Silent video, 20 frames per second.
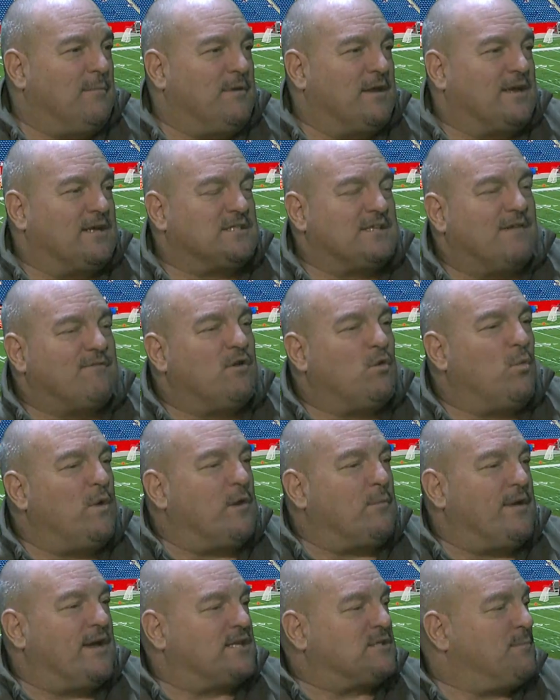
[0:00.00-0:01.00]
because every
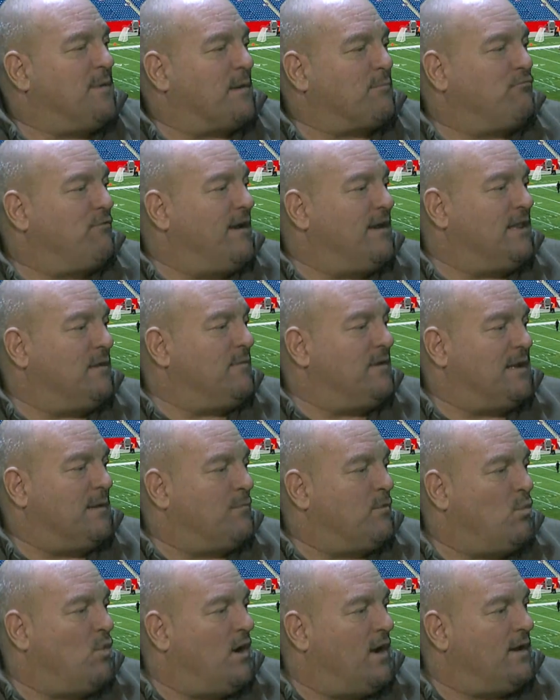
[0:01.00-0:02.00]
week we expect Brady to be
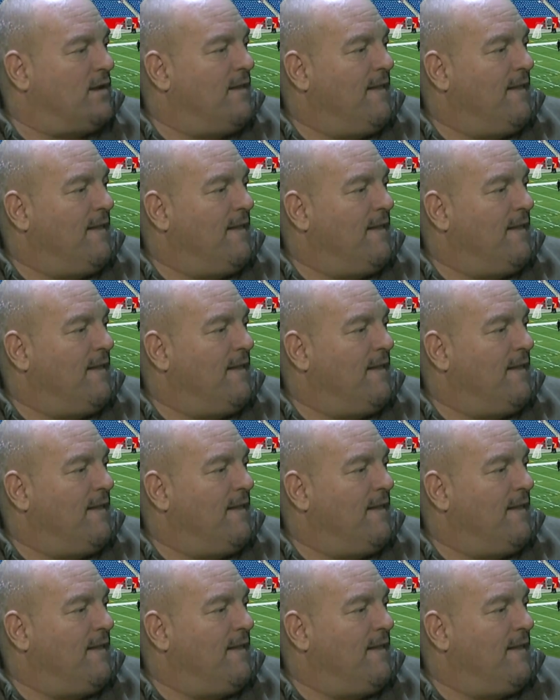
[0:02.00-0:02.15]
number 1.